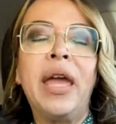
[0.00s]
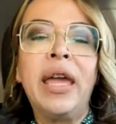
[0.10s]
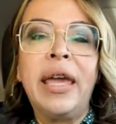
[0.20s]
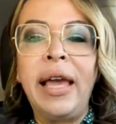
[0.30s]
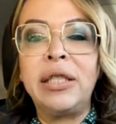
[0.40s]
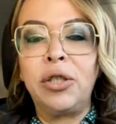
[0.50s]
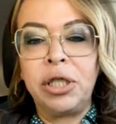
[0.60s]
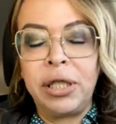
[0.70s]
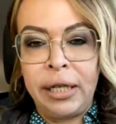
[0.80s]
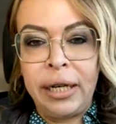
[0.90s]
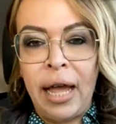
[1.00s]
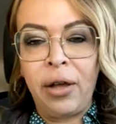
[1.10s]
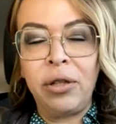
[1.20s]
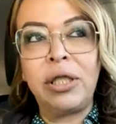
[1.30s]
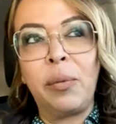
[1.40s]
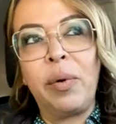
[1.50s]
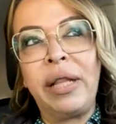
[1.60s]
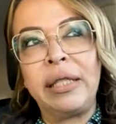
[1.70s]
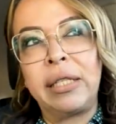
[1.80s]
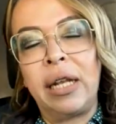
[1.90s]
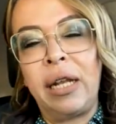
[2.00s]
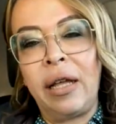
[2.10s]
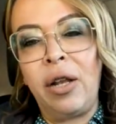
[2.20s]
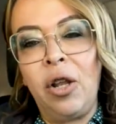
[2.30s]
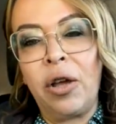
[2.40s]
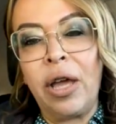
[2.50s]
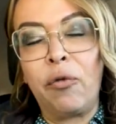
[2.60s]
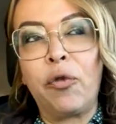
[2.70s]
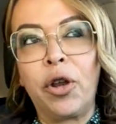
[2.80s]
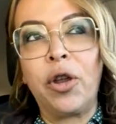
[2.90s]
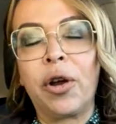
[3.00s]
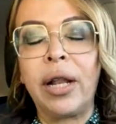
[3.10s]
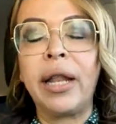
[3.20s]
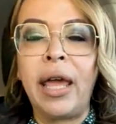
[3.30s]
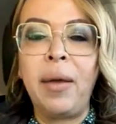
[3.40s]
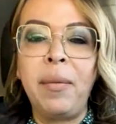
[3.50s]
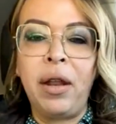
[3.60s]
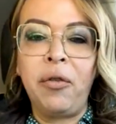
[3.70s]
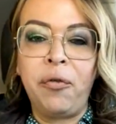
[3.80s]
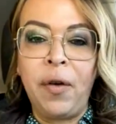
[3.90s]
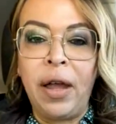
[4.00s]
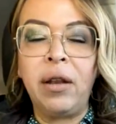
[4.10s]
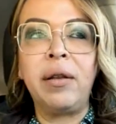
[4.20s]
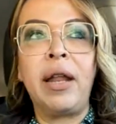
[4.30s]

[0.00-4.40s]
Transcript: In case there's a denial, someone that's going to look out for your claim and fight